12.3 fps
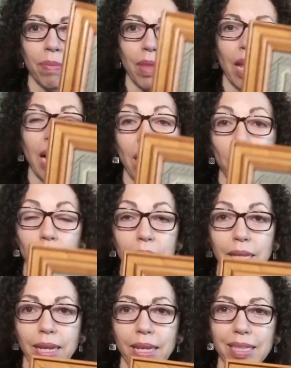how old it
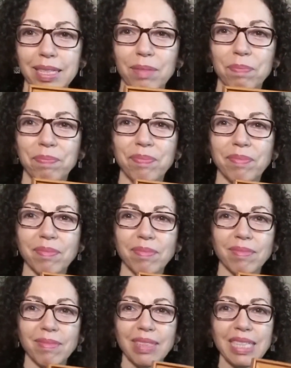is,
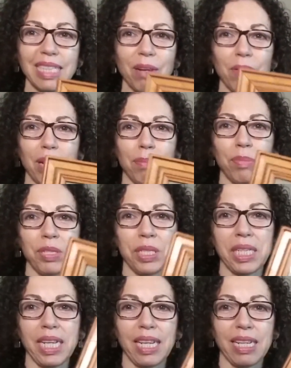I would
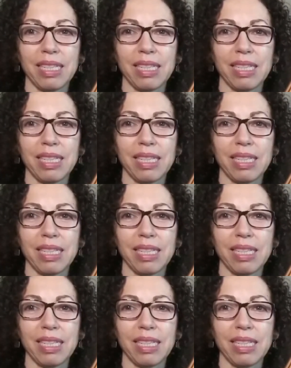appreciate it.